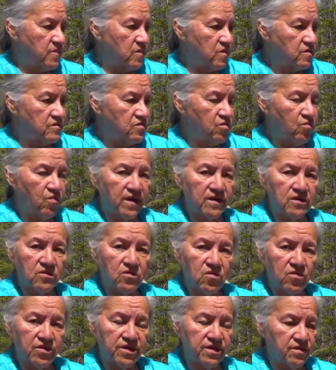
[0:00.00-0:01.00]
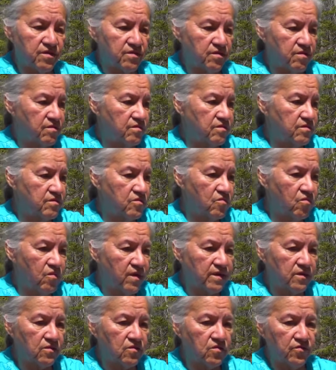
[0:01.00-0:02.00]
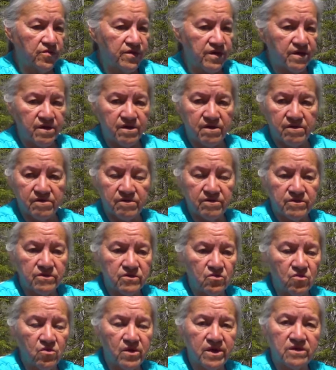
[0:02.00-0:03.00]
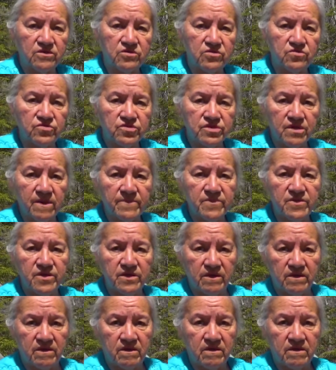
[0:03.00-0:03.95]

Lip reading: You want to go here, you want to go there, you want to do something.